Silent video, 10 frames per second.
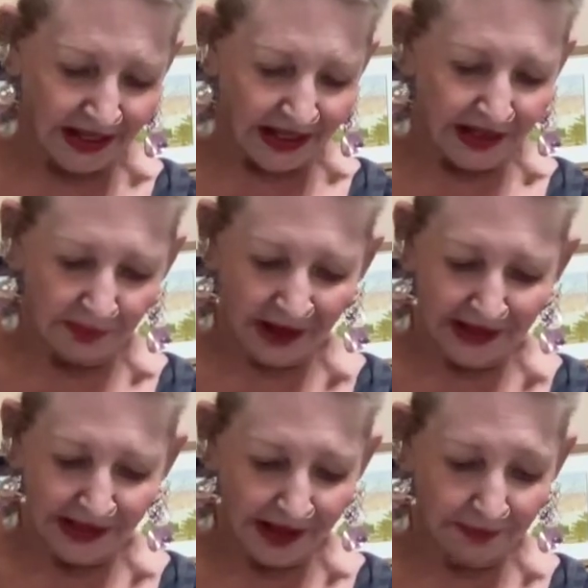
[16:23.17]
it might
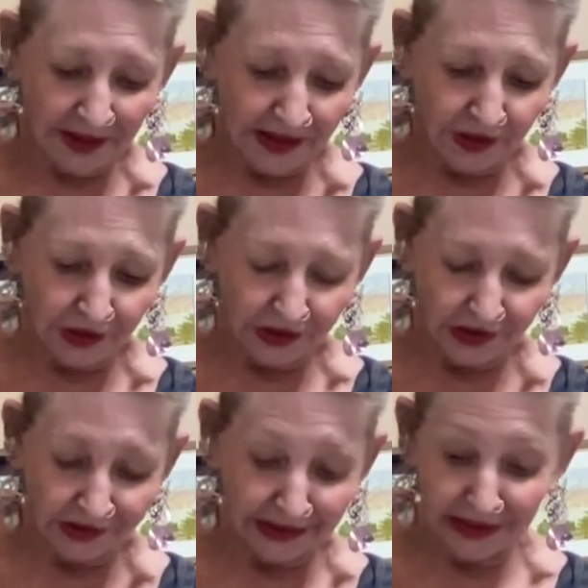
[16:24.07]
not be
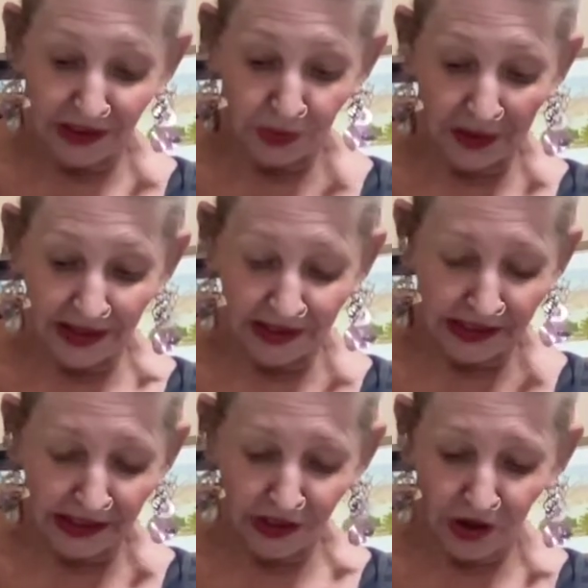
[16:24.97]
Kundalini
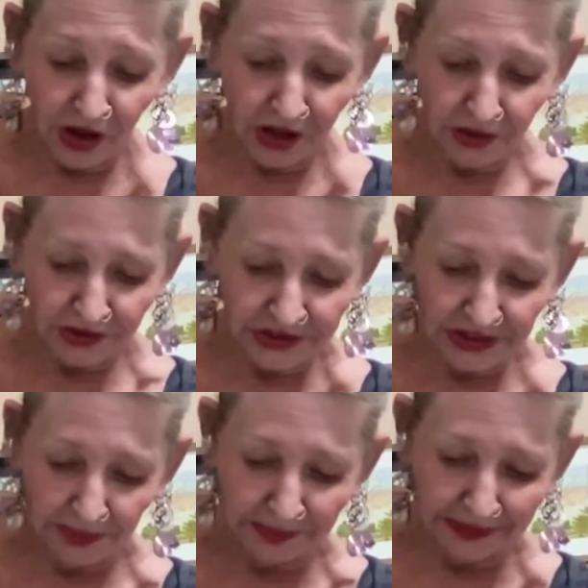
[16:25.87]
awakening at all or
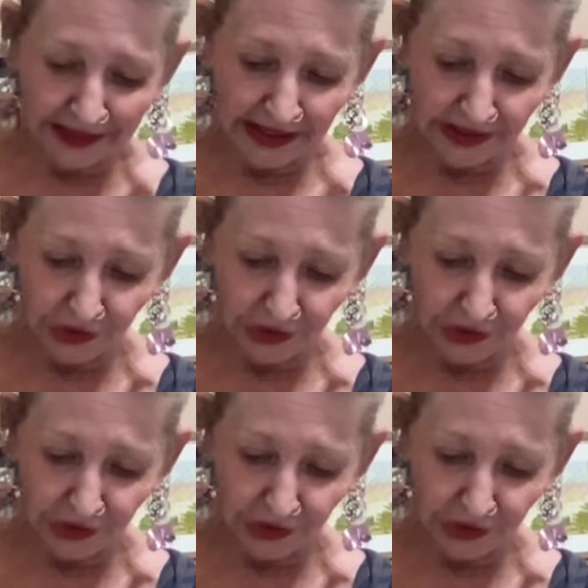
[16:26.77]
simply an